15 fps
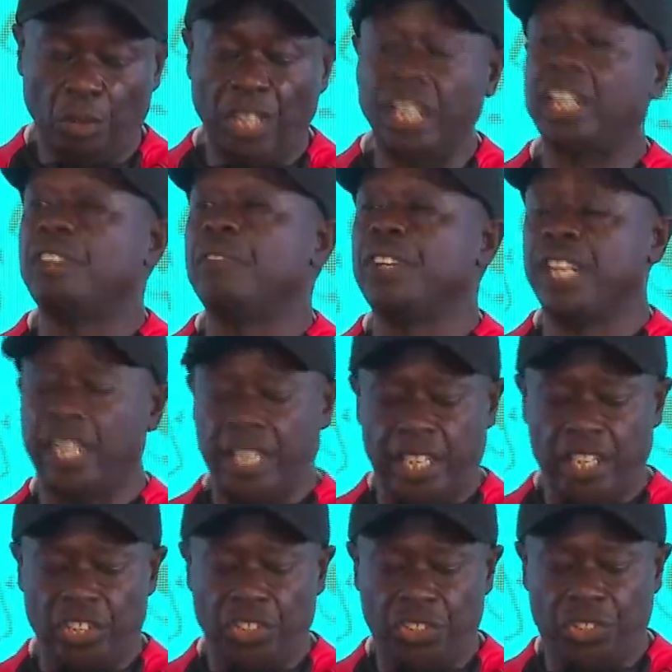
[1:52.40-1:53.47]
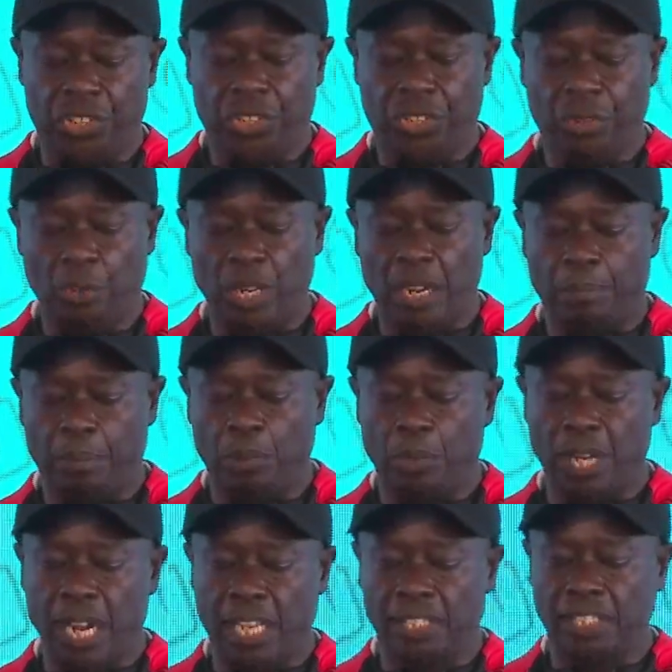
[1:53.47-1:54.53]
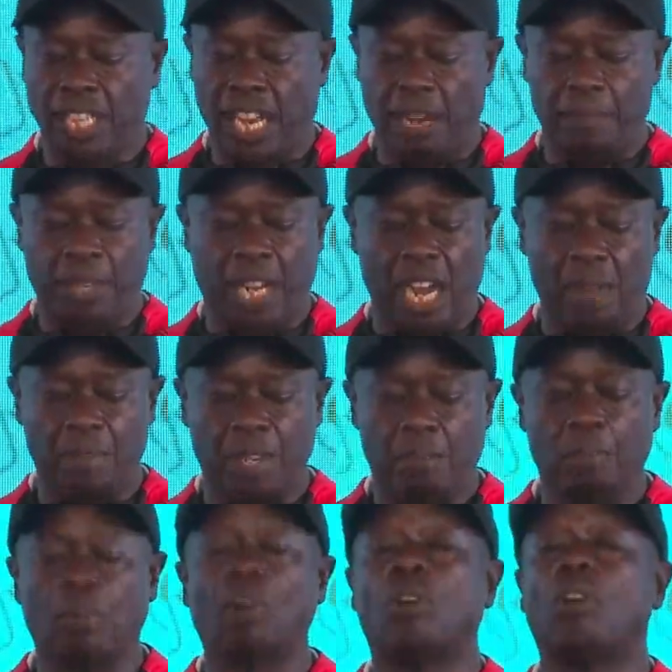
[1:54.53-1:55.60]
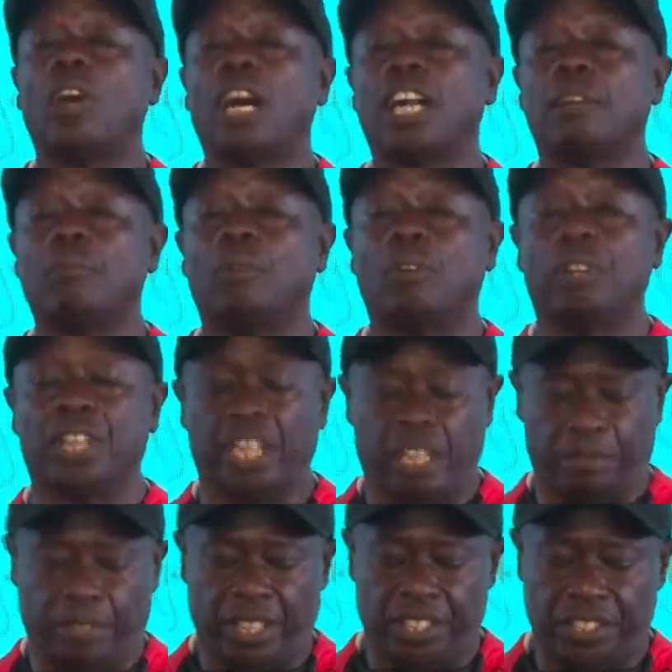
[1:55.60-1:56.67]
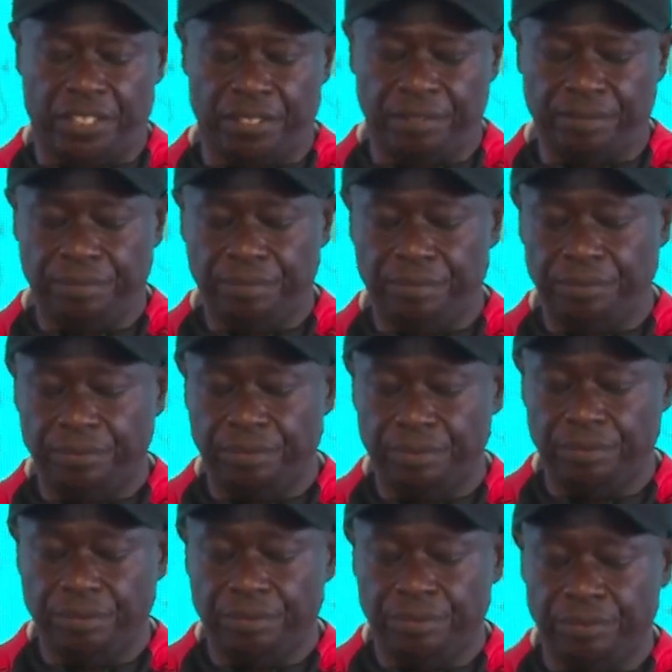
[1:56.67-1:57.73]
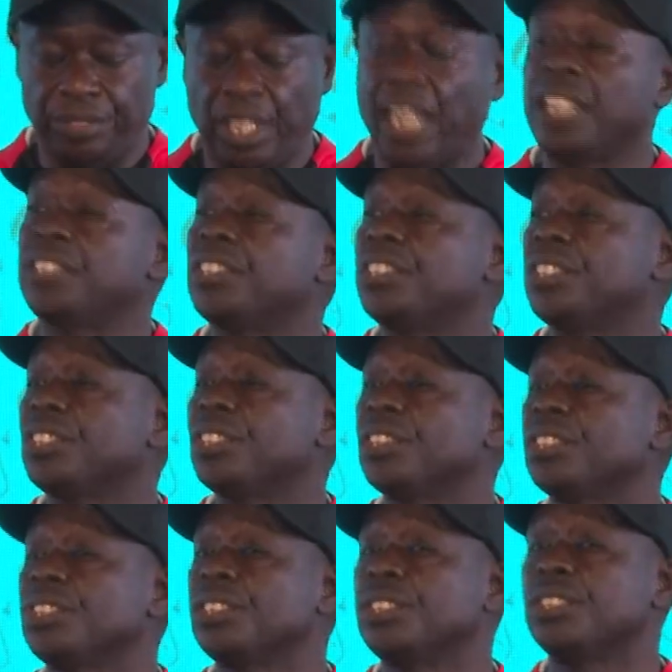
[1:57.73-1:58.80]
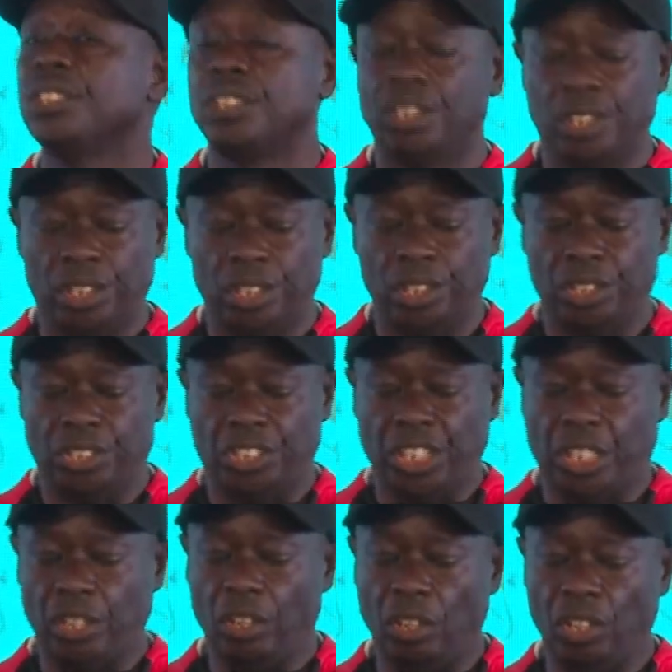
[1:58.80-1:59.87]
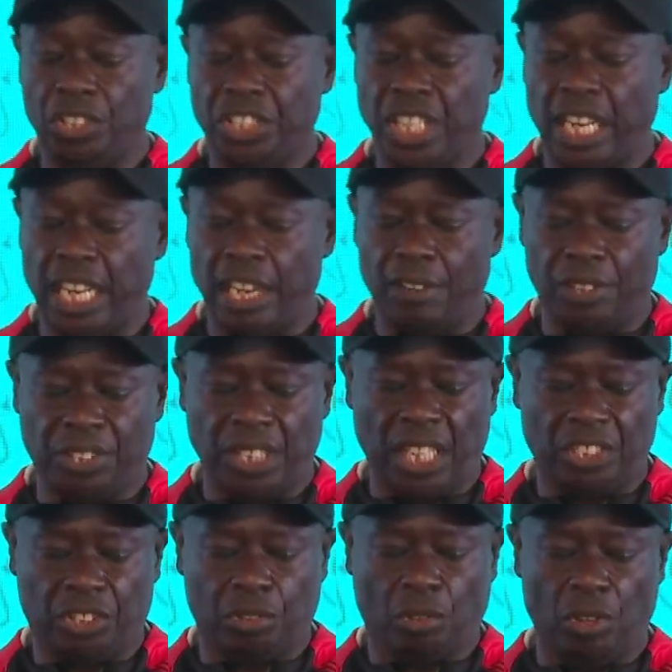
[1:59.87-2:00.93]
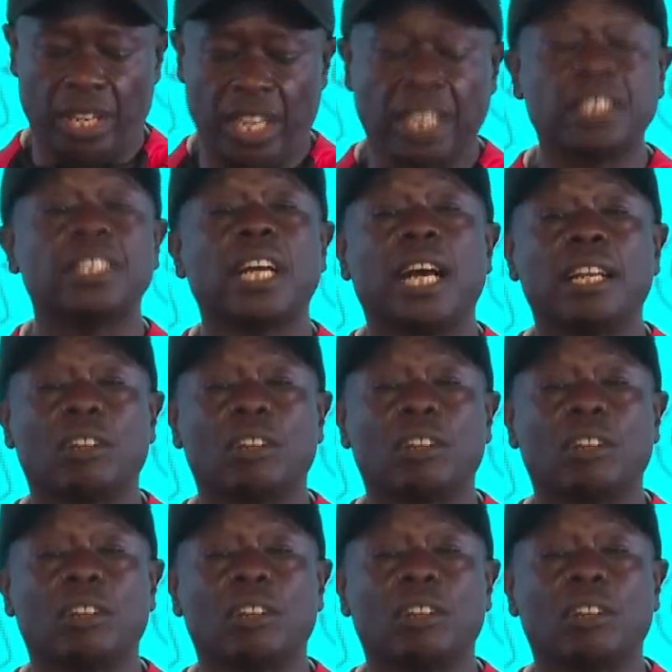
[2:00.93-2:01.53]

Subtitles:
We live in an age where borders are becoming more and more irrelevant. Thus, technology allows us to connect